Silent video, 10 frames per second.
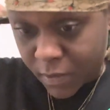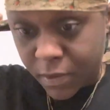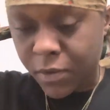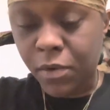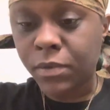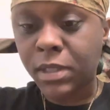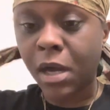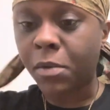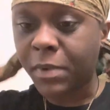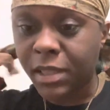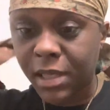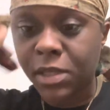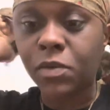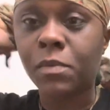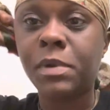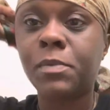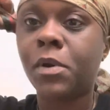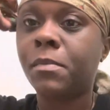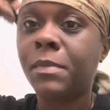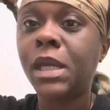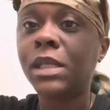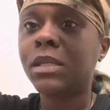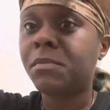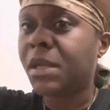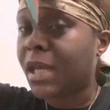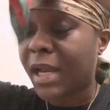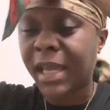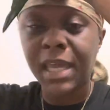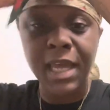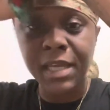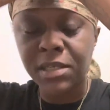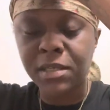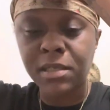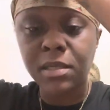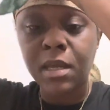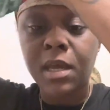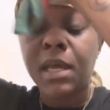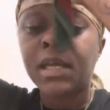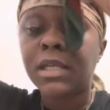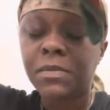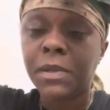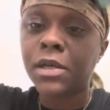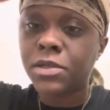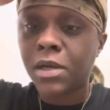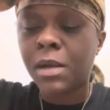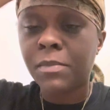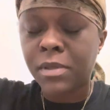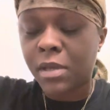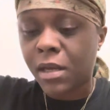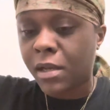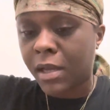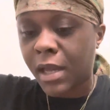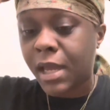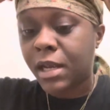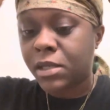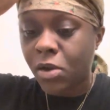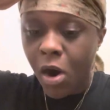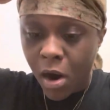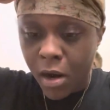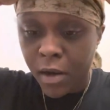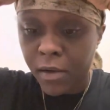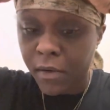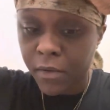you know, tell me this, when people are mean to me and I can't just, it's because you're empathetic. And it's hard